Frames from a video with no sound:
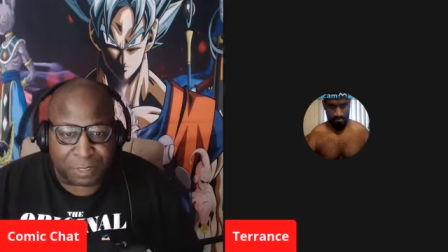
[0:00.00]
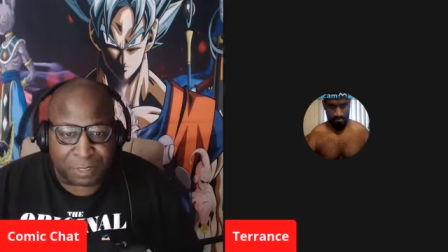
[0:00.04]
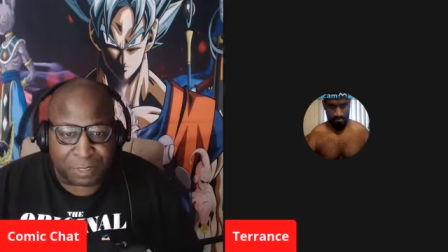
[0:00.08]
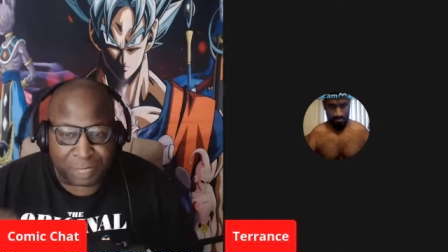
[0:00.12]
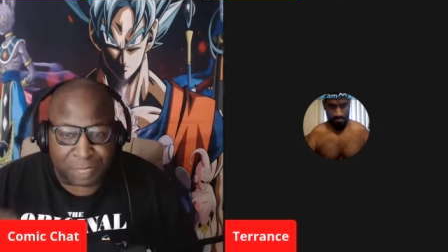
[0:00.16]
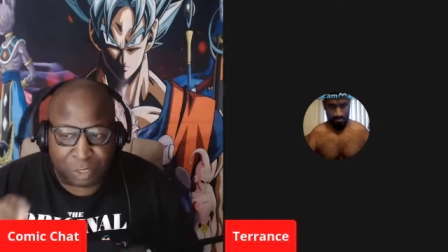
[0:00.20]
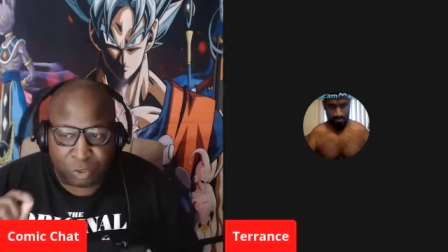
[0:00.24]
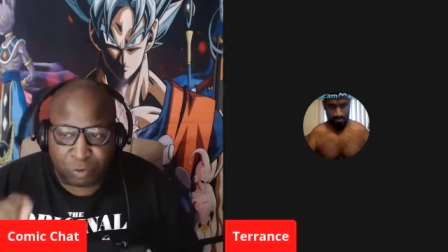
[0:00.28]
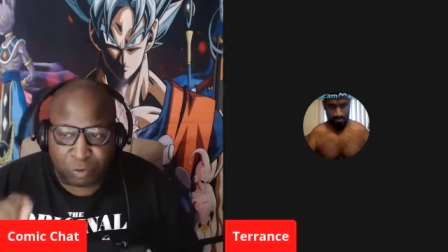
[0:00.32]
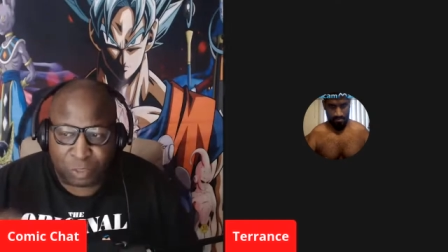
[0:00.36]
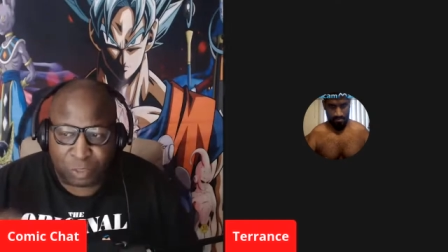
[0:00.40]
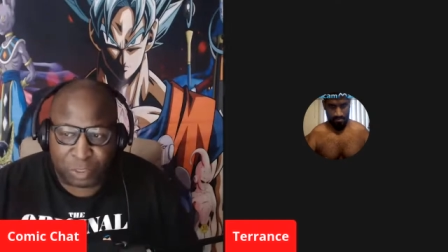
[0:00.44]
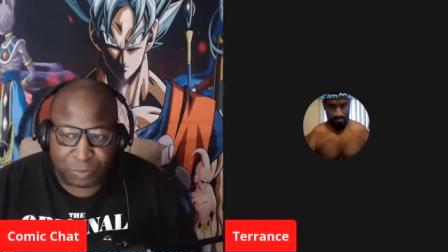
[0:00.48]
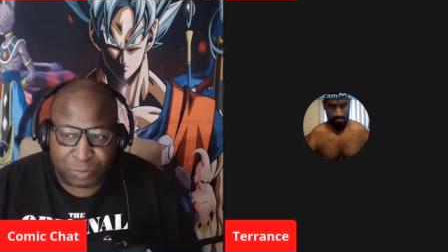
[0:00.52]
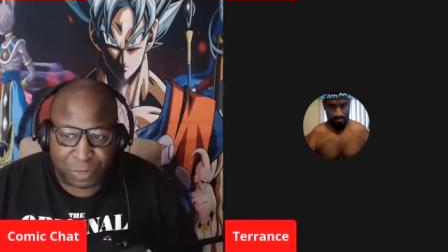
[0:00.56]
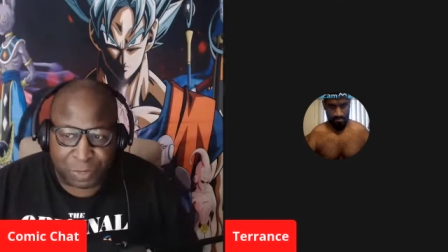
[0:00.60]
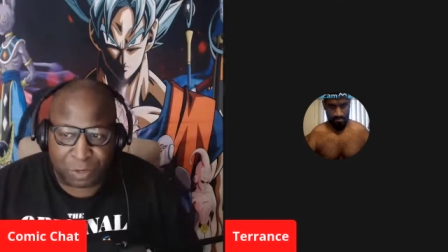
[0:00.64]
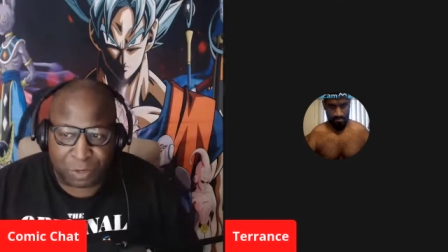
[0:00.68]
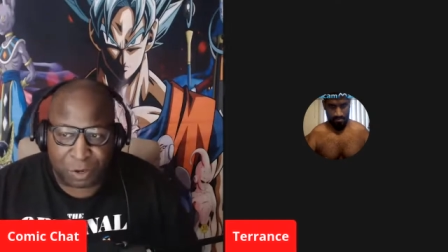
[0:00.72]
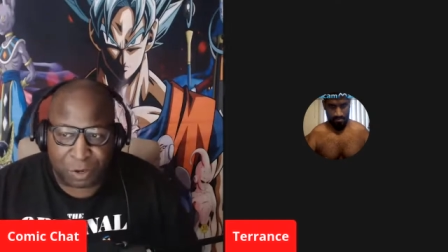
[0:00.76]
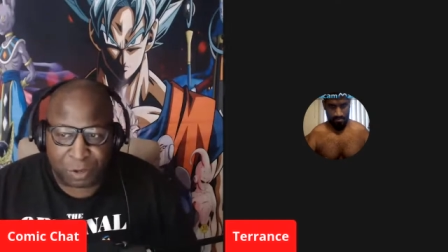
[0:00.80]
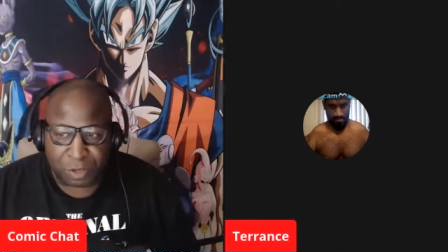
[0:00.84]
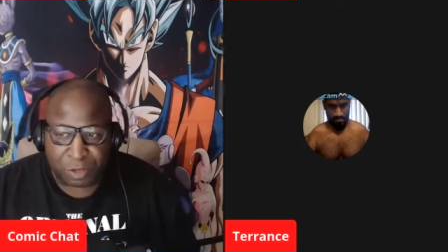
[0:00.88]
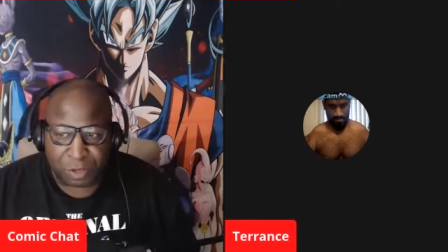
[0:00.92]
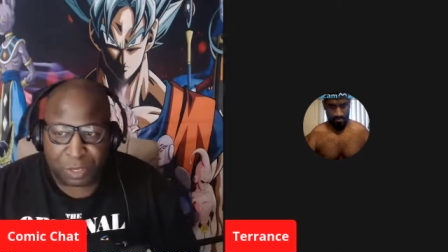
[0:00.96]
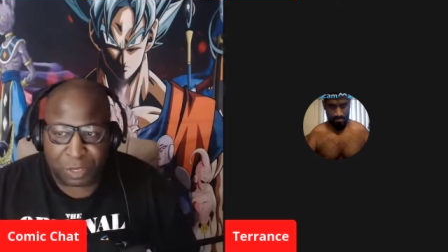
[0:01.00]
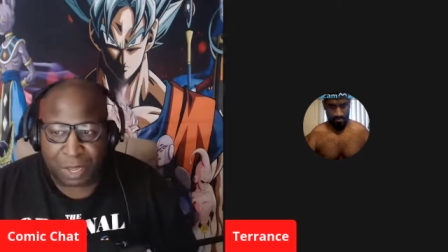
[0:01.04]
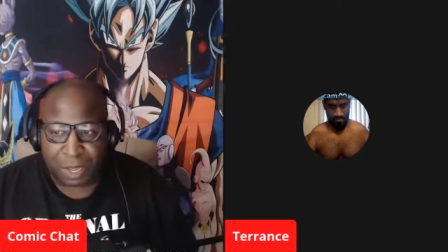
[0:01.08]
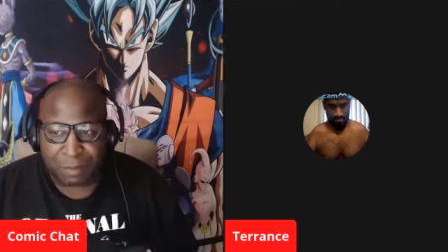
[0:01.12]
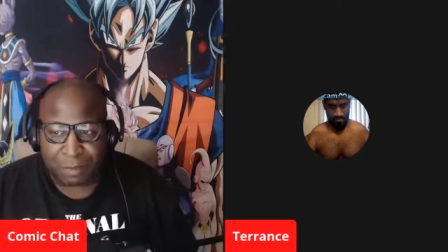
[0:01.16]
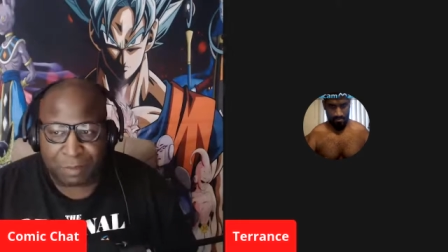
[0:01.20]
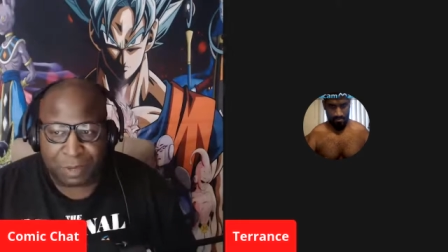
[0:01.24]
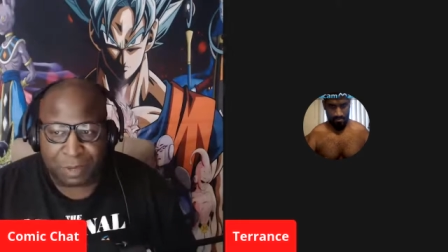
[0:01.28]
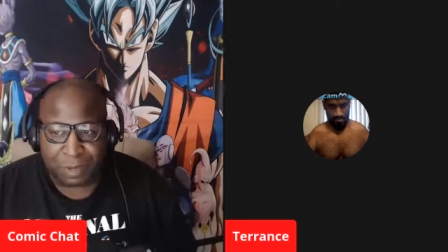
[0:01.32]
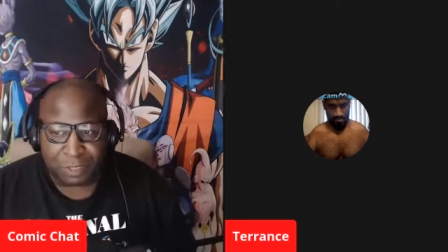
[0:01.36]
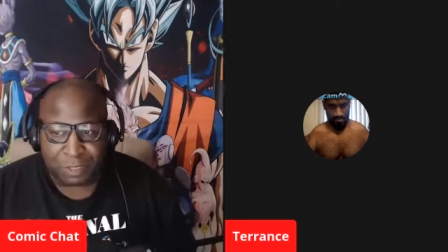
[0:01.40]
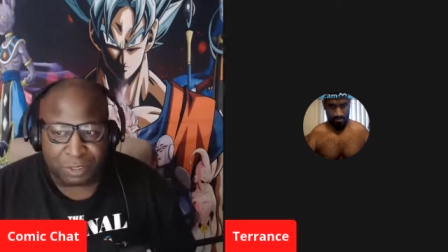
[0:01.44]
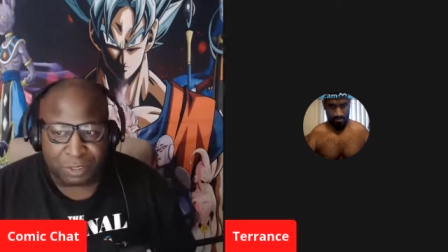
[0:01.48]
I do respond to all your
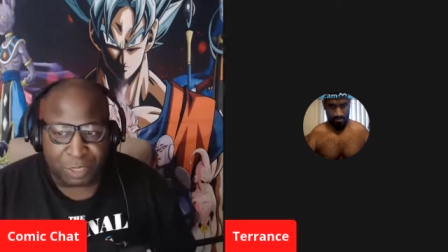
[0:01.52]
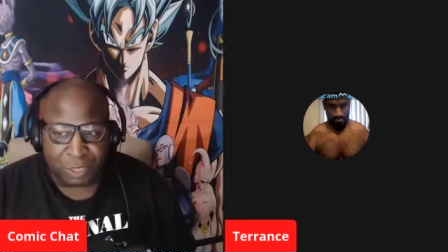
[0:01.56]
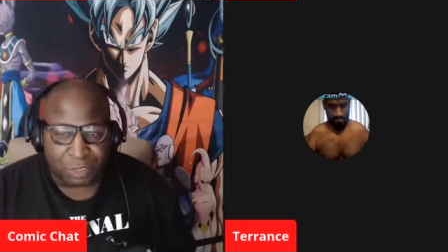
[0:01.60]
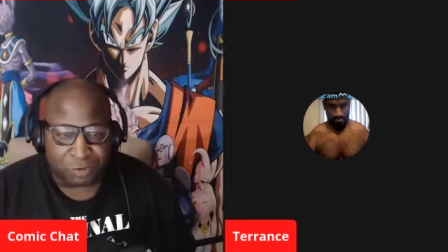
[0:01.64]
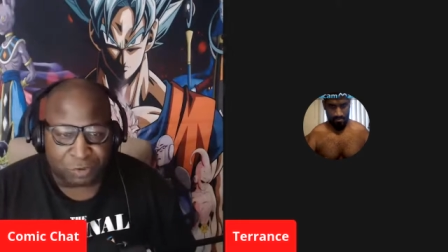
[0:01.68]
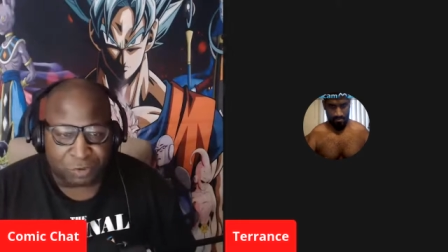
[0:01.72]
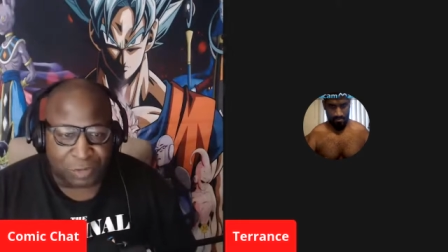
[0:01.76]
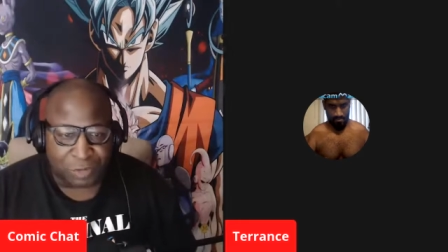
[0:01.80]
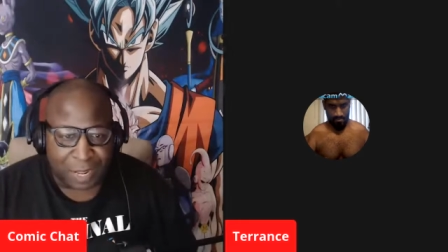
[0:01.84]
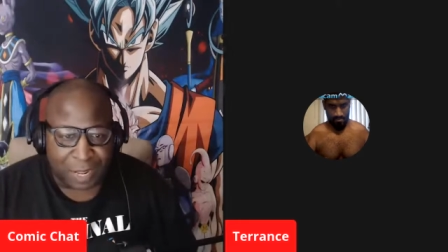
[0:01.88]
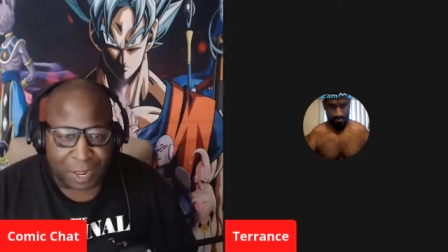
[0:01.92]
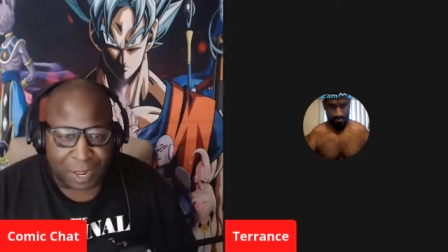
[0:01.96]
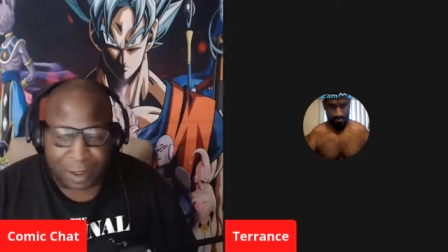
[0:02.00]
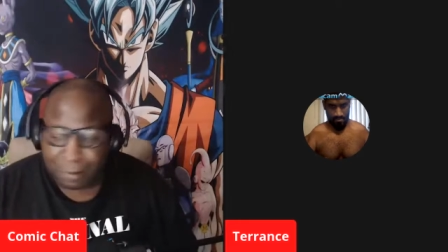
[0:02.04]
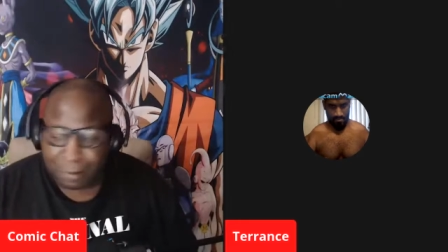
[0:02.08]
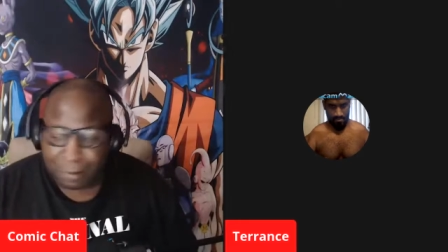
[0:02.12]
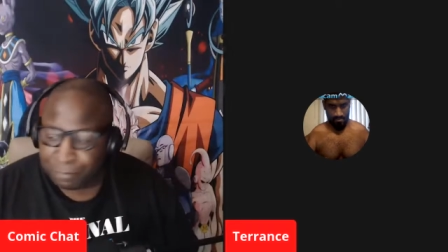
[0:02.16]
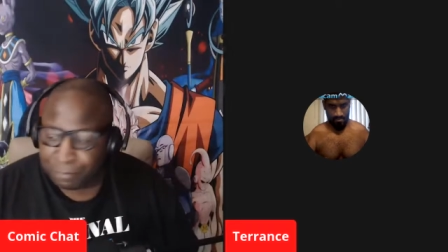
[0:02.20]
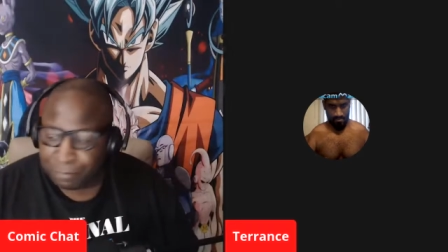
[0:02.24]
comments, and I try